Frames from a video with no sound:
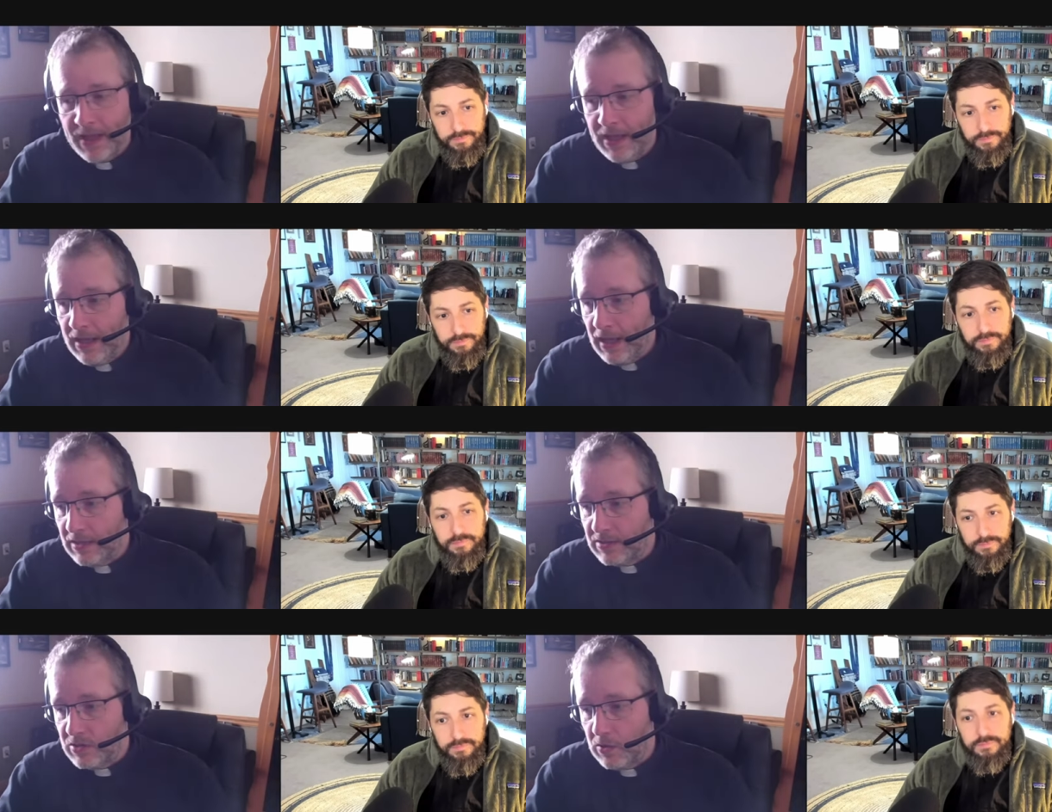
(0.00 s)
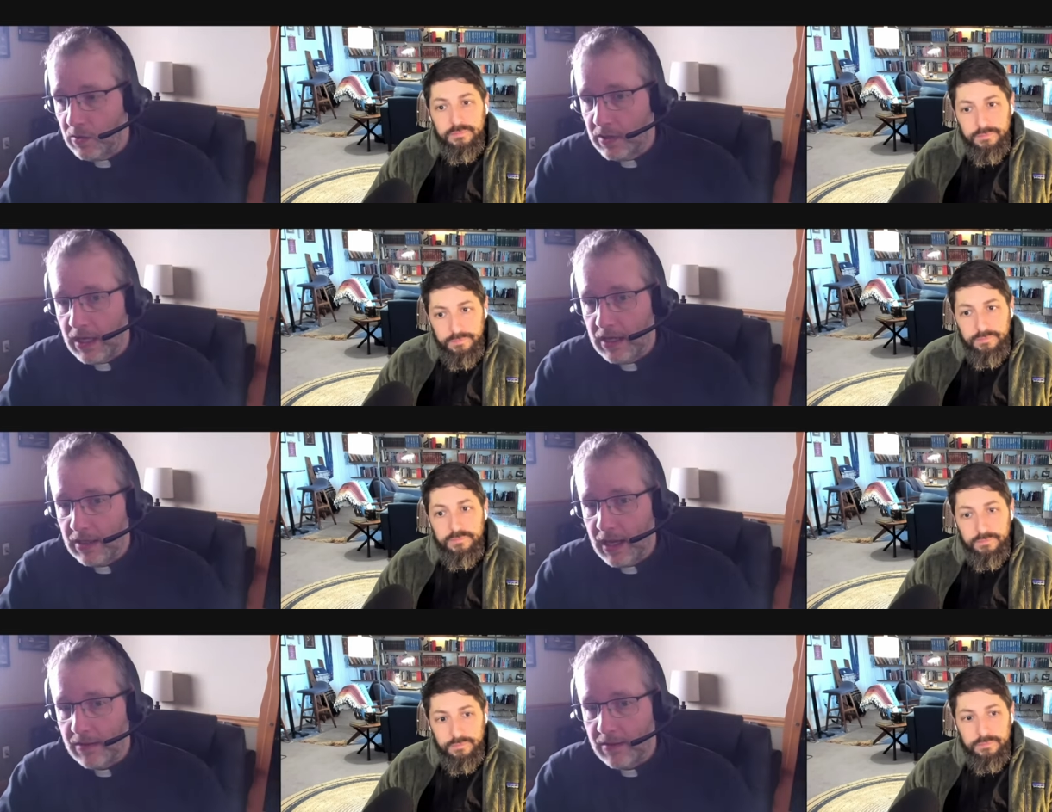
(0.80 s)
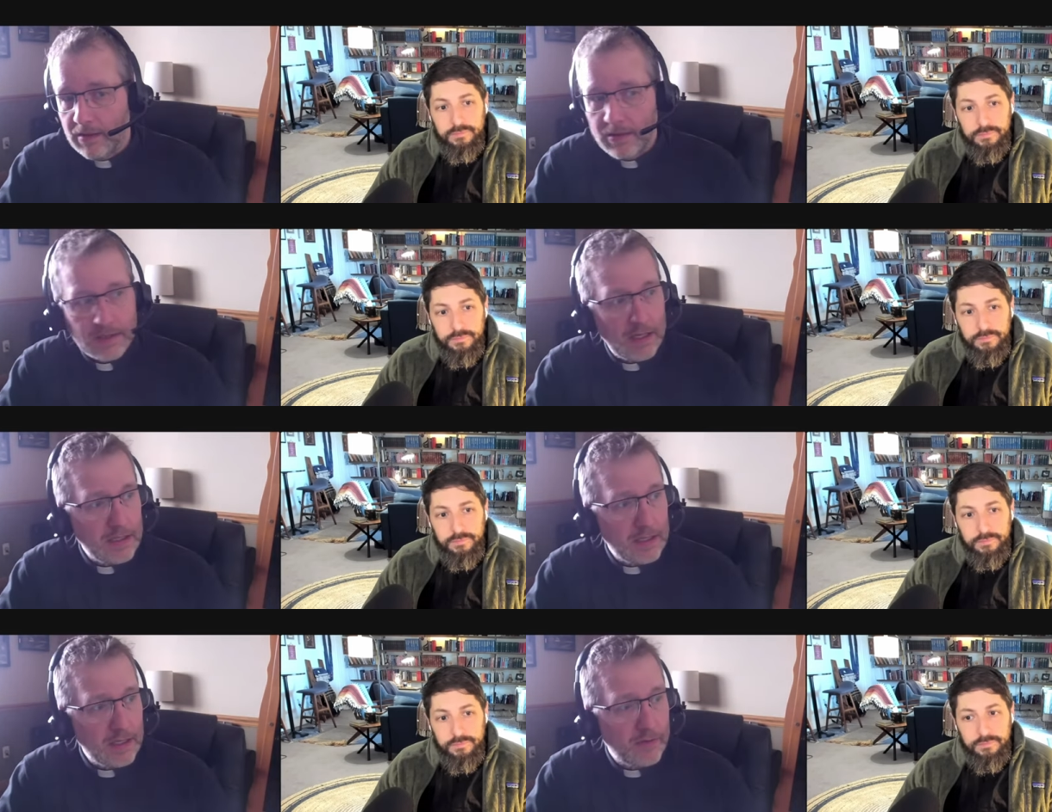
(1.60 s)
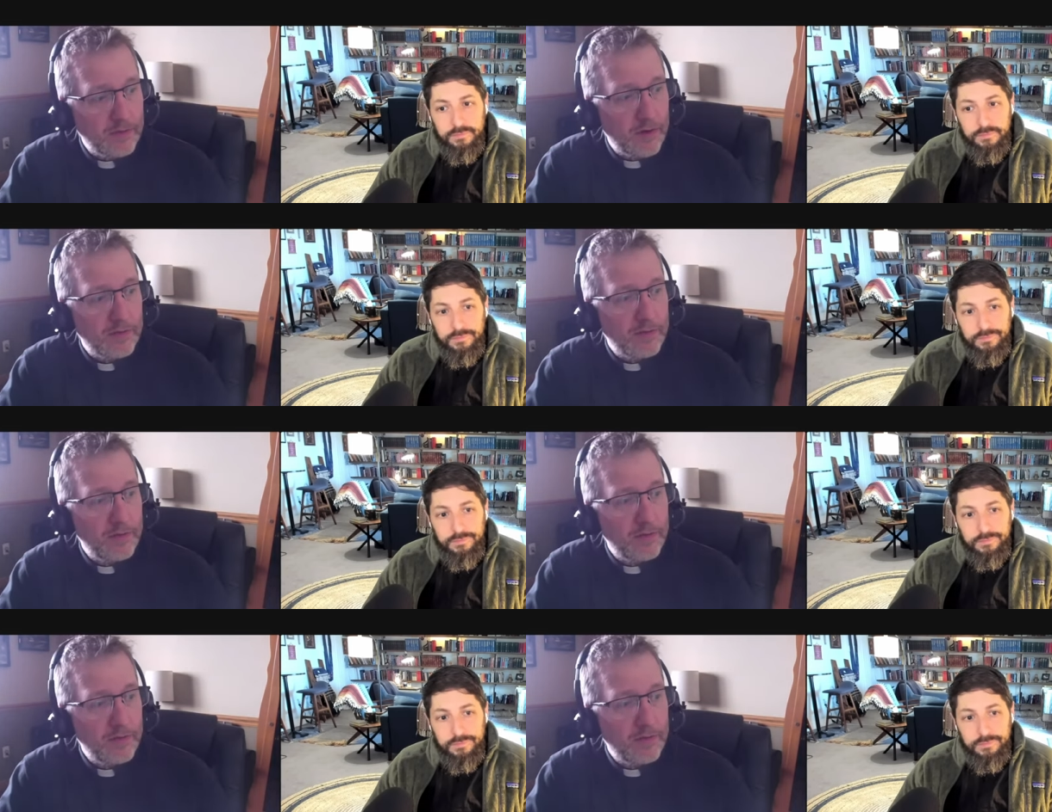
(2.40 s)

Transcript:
Speaker 1: And so again, yeah, the, this idea of of